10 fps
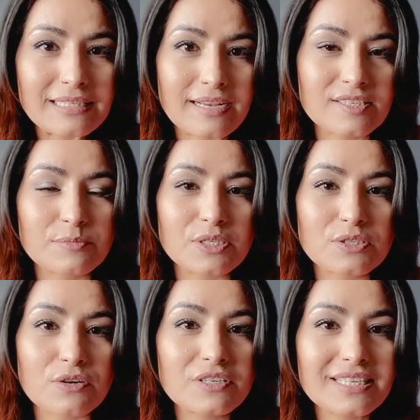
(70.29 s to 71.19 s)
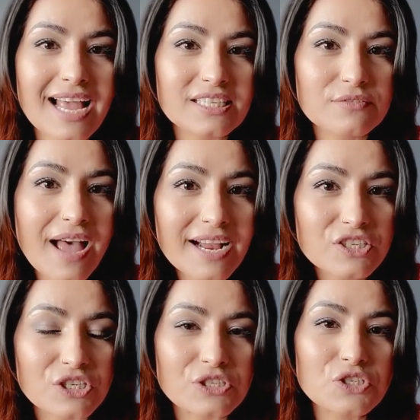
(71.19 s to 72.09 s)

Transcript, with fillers: customer service satisfaction.